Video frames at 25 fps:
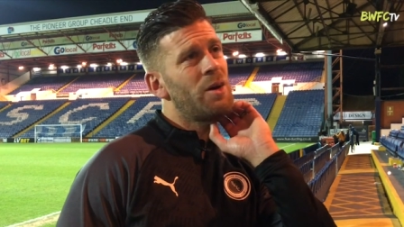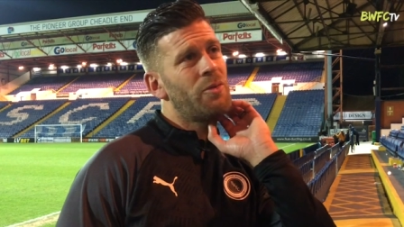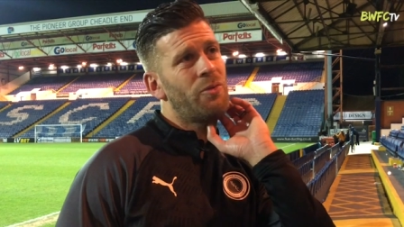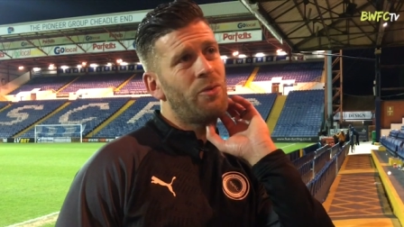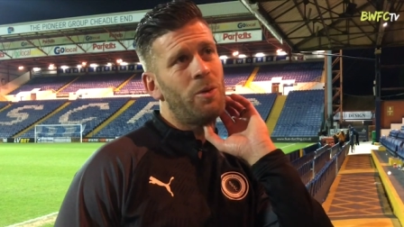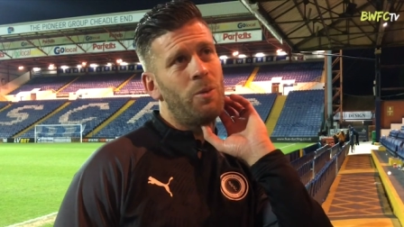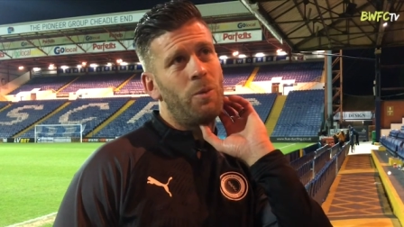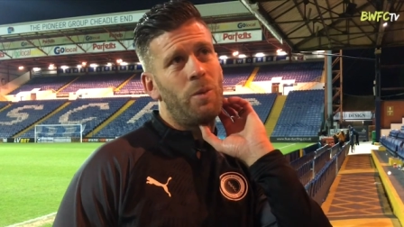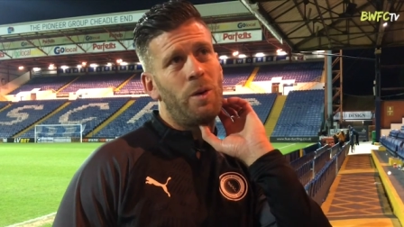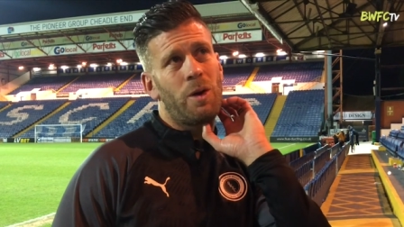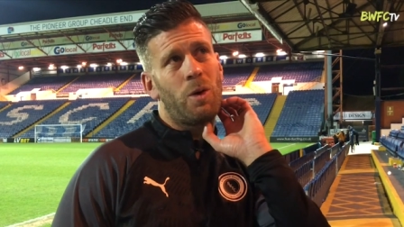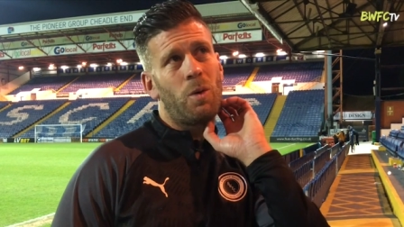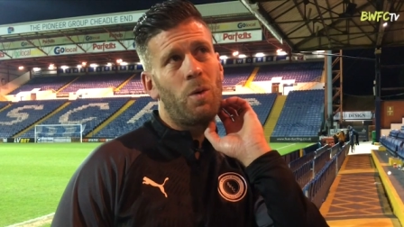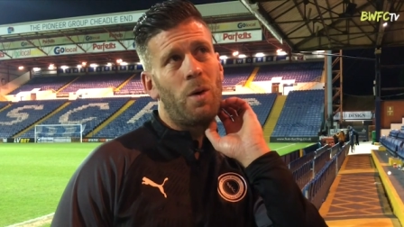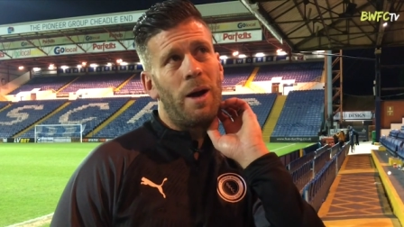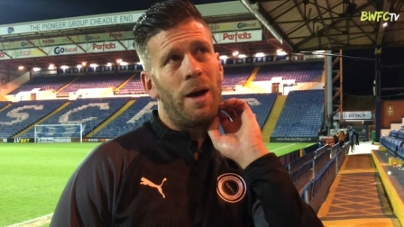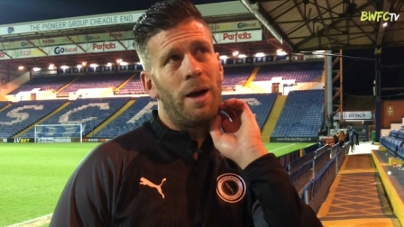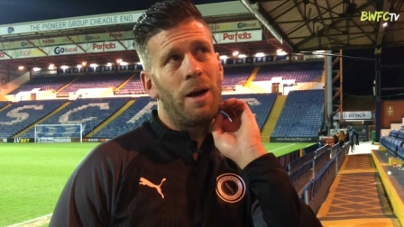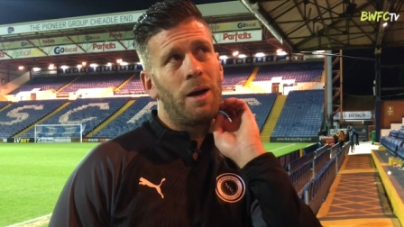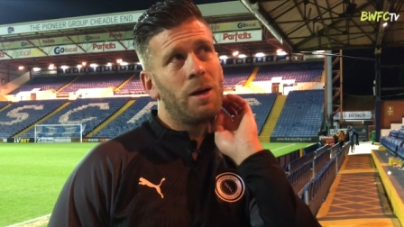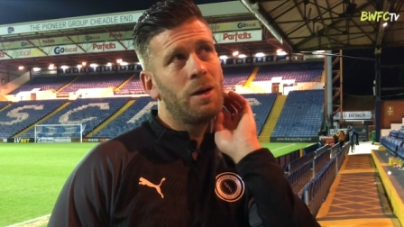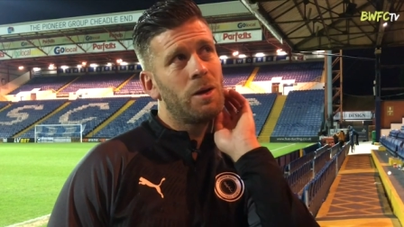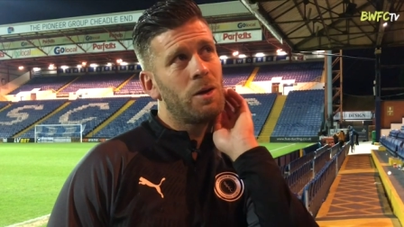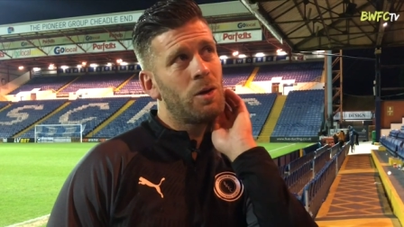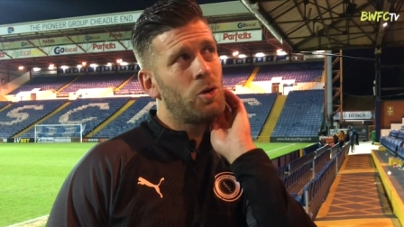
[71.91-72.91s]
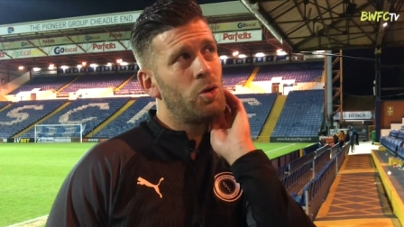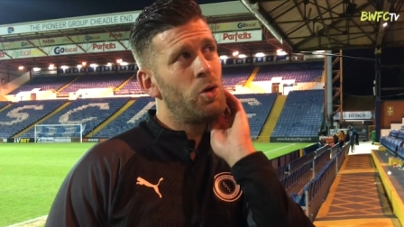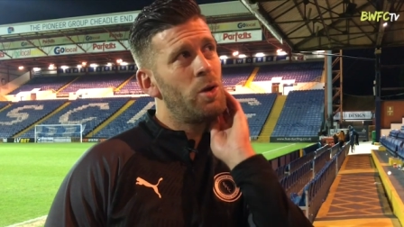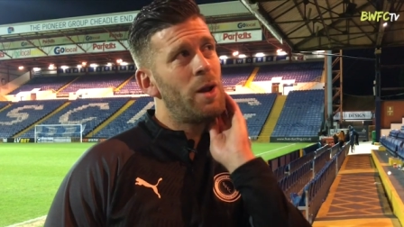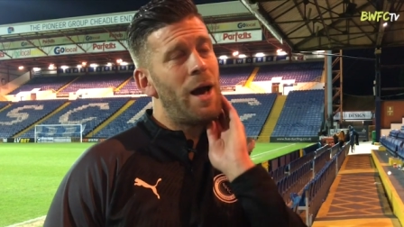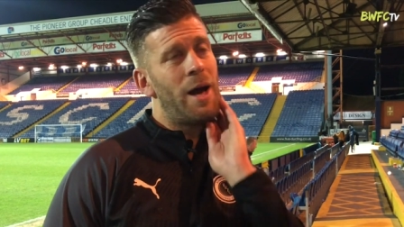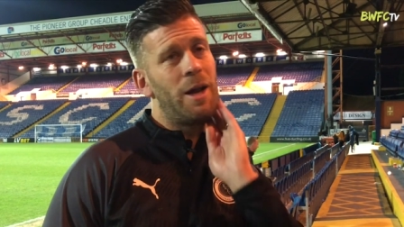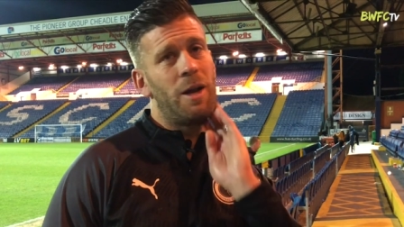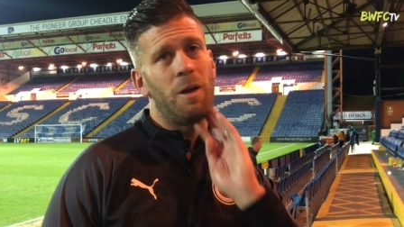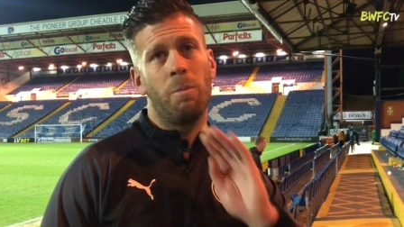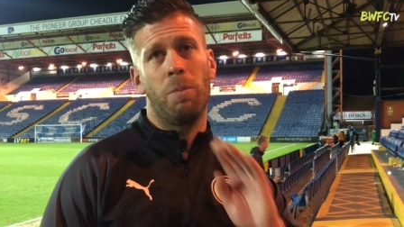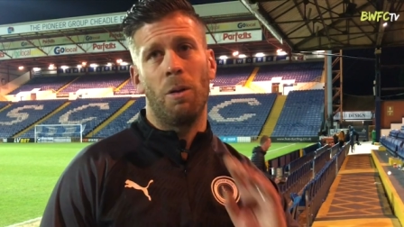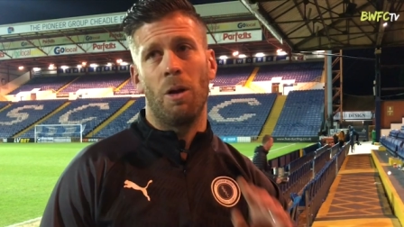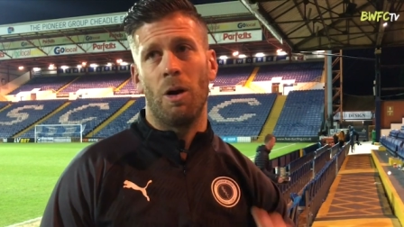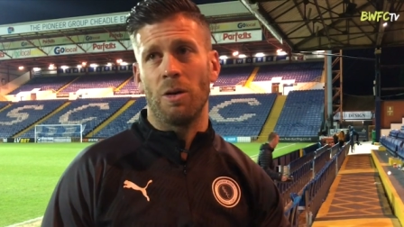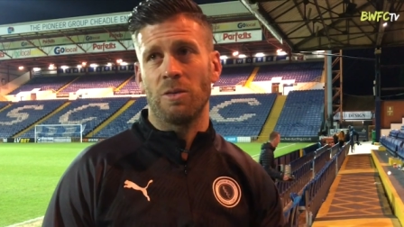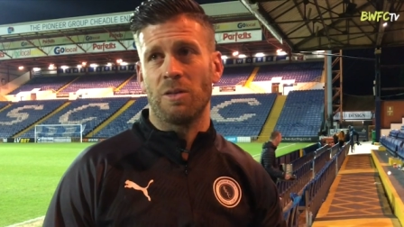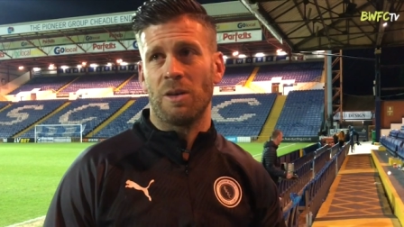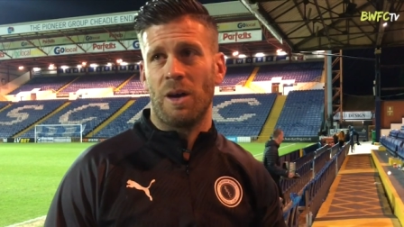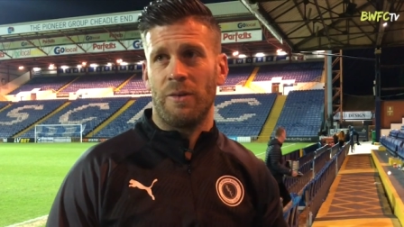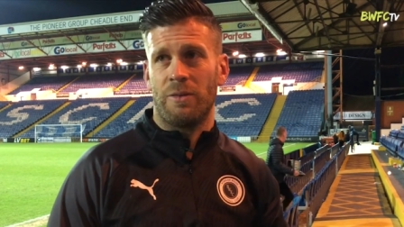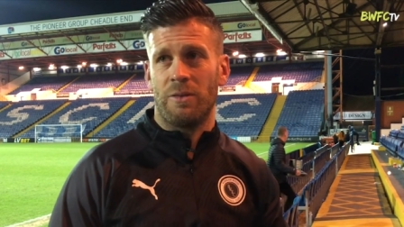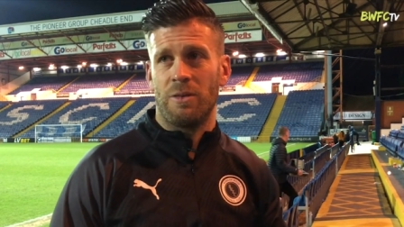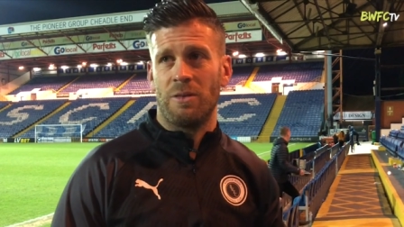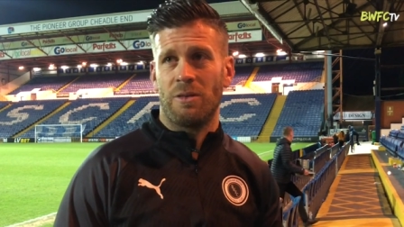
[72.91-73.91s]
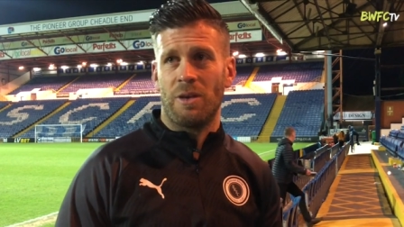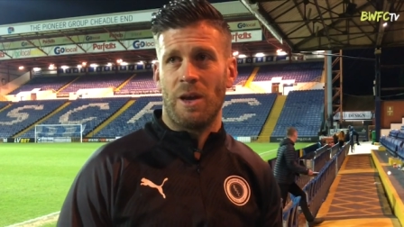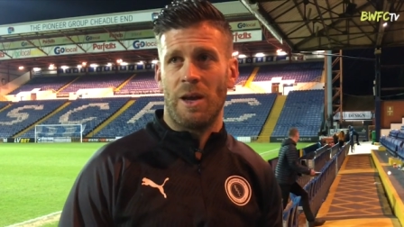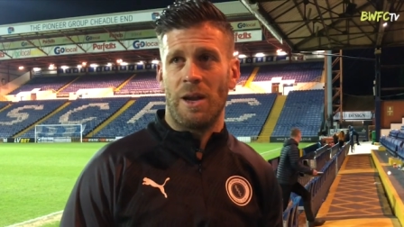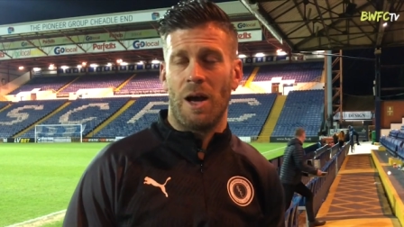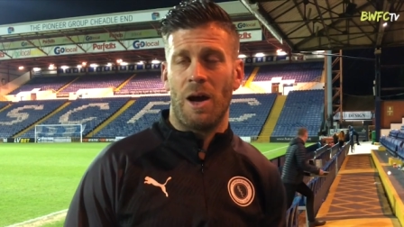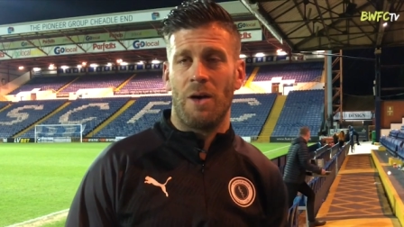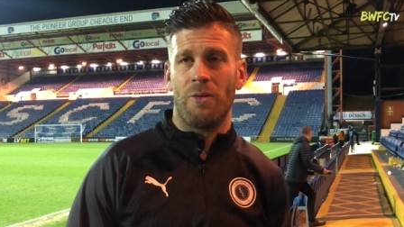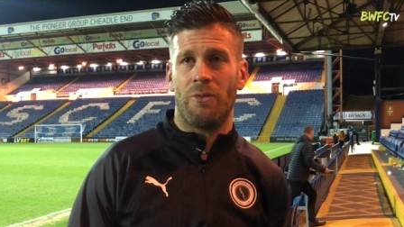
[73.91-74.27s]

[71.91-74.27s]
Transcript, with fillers: I think we're quite good at the blocks. I have to say that.